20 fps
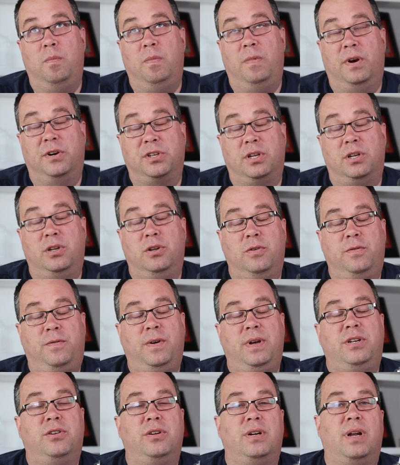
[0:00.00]
there's a new
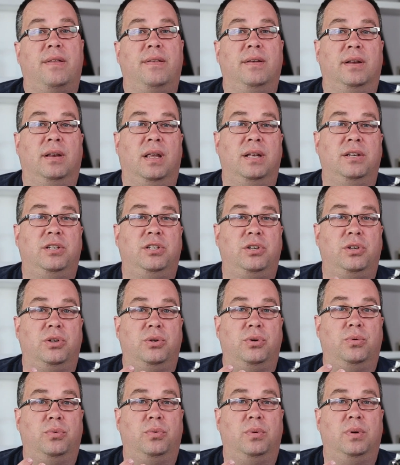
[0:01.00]
feature now that lets
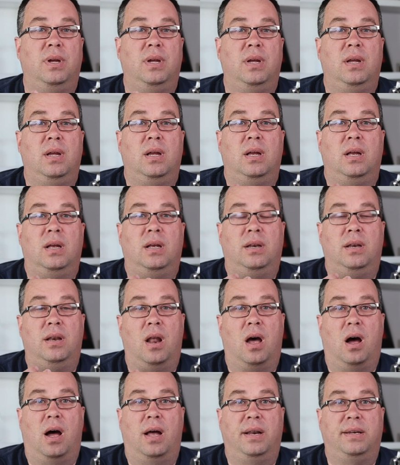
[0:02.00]
you
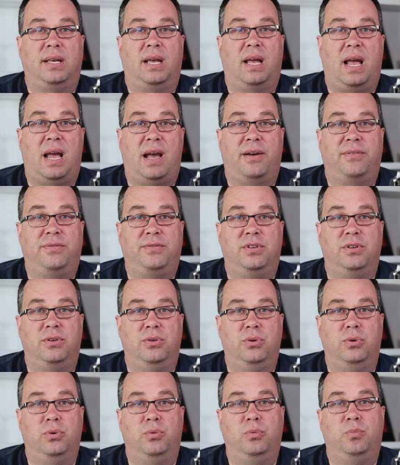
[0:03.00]
not have
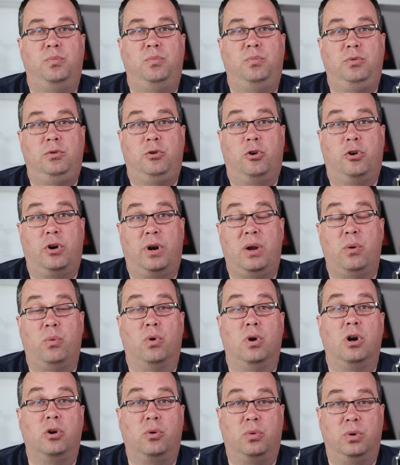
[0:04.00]
to create
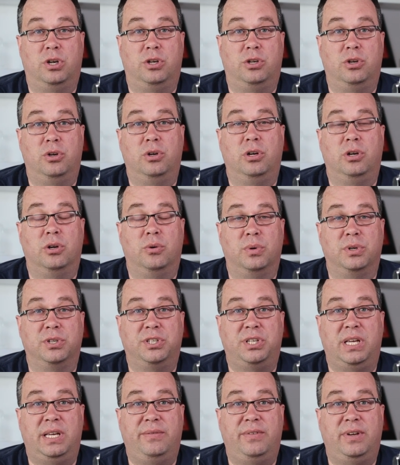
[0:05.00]
work when you're doing your
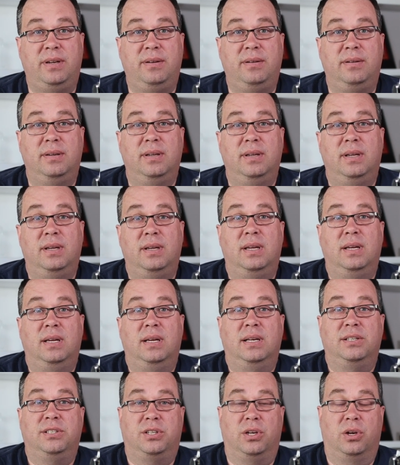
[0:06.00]
receiving.
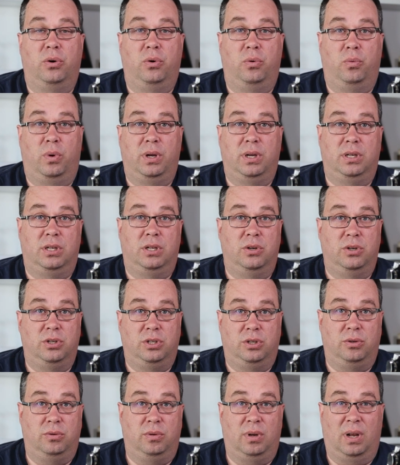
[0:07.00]
So what you do is
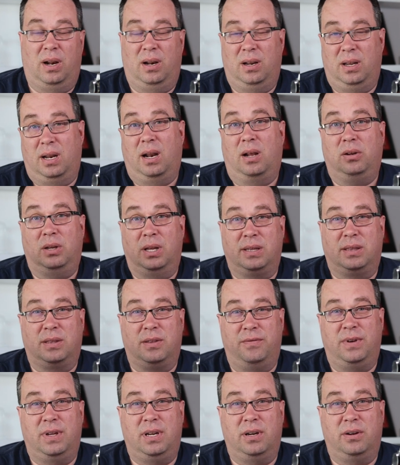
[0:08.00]
you, and I'll link the
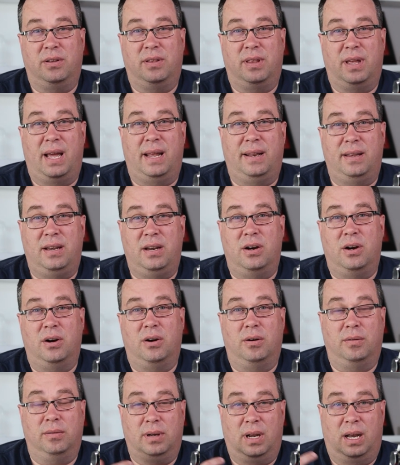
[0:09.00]
video to that
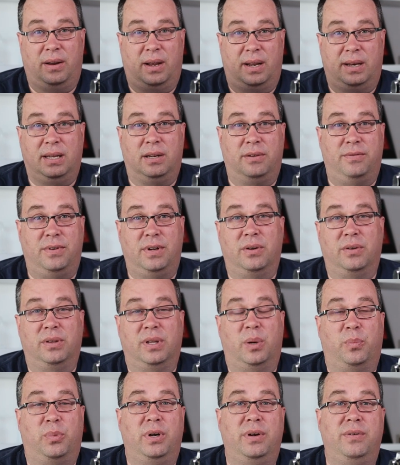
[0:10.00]
here. I, I did a video on
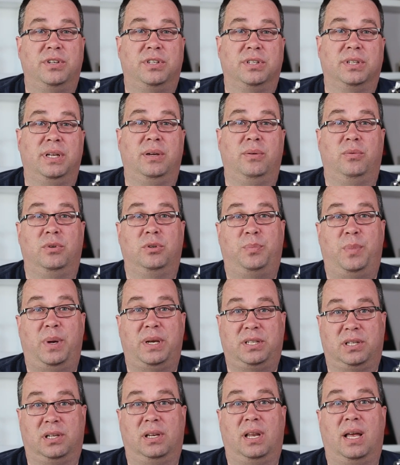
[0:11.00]
that previously, which
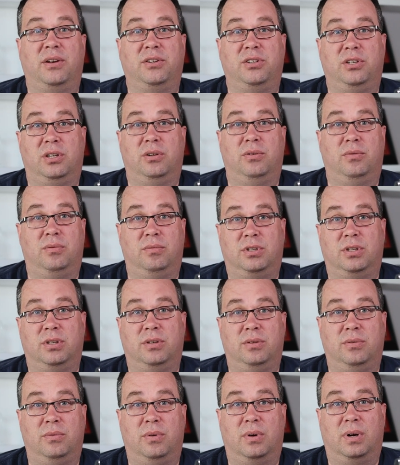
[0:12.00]
basically allows you
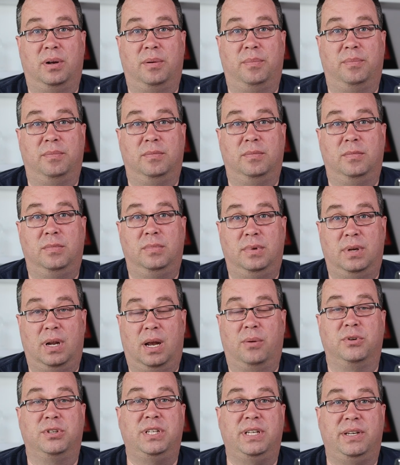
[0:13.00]
to um,
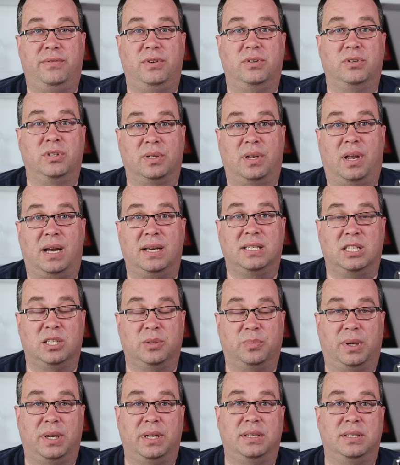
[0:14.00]
not receive using license
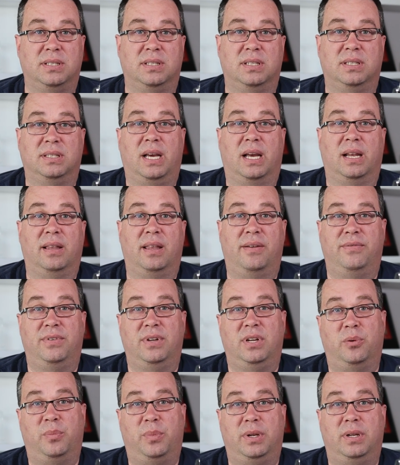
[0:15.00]
plates is the title of that
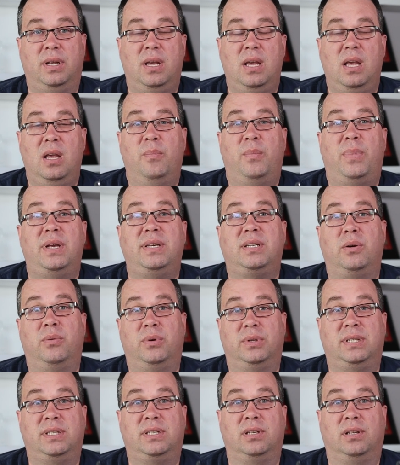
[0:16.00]
video. But basically,
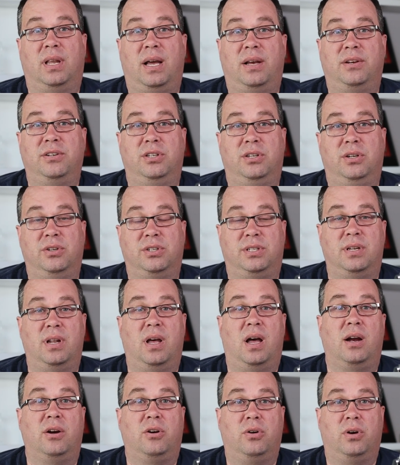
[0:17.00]
what this allows you to do is
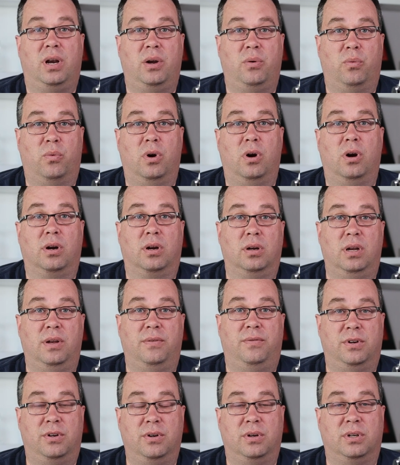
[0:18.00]
not create work
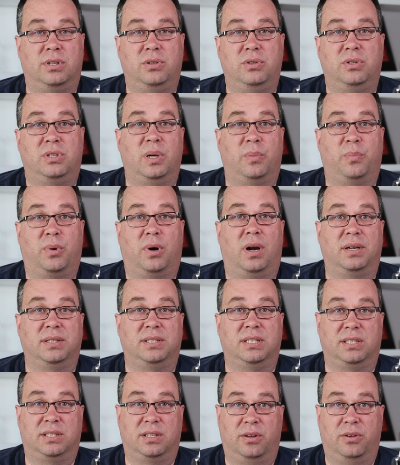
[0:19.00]
if you're doing a two step
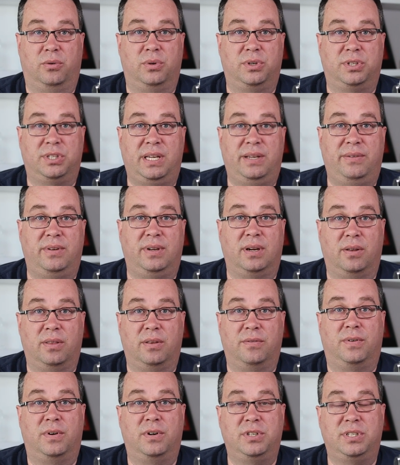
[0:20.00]
process on the receiving on
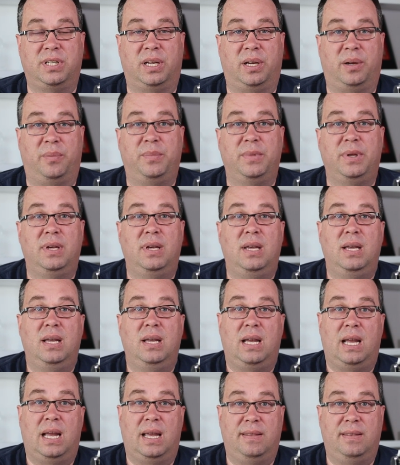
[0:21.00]
the first step.
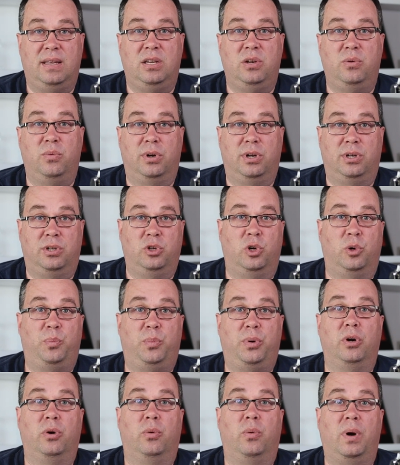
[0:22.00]
And then you want to do a
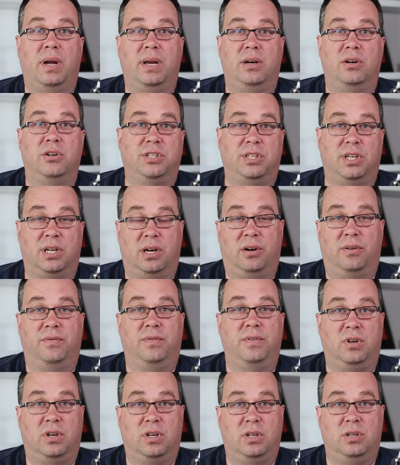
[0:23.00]
put away yourself,
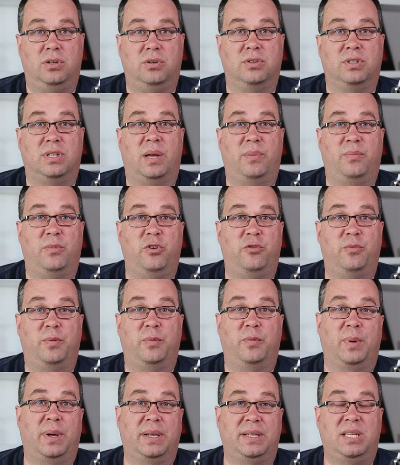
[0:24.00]
you can use that
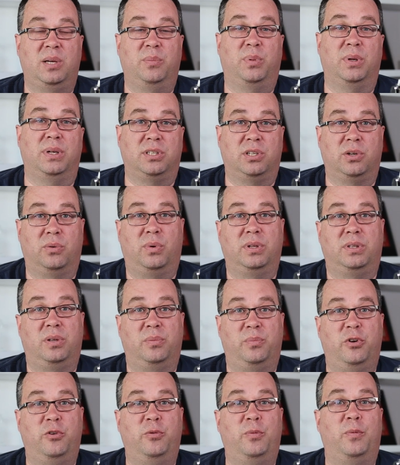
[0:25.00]
movement by template. So, what the
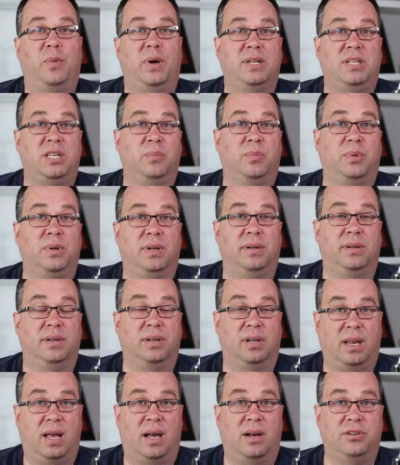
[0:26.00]
movement by template
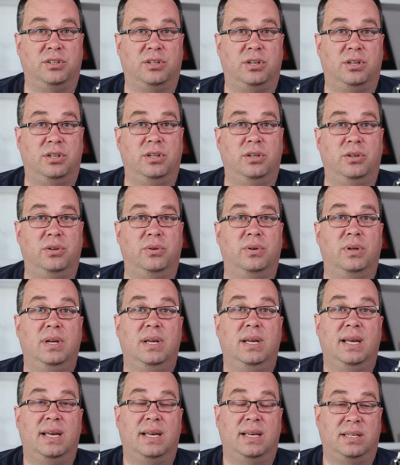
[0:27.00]
allows you to do
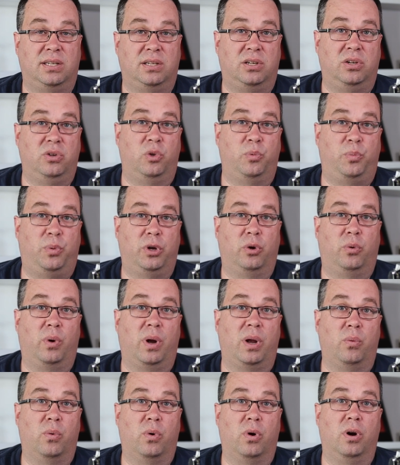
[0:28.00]
is to do the put
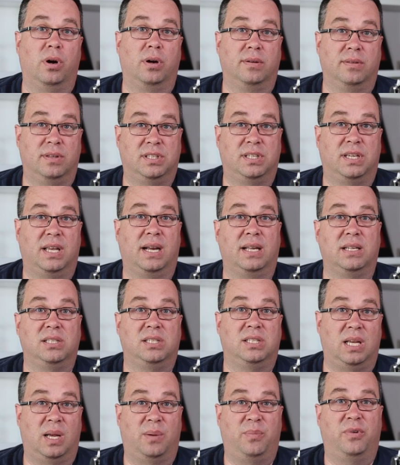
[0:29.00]
away work, the second
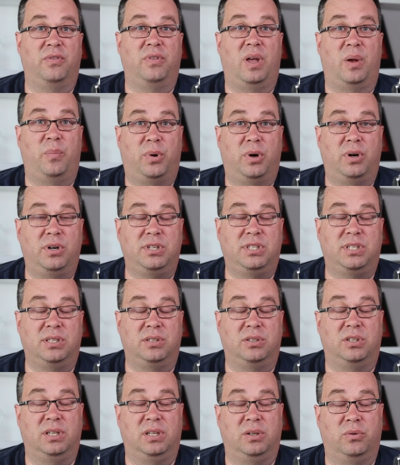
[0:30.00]
step of that
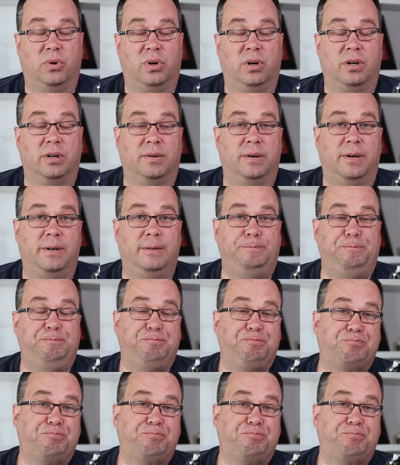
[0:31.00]
purchasing work, right?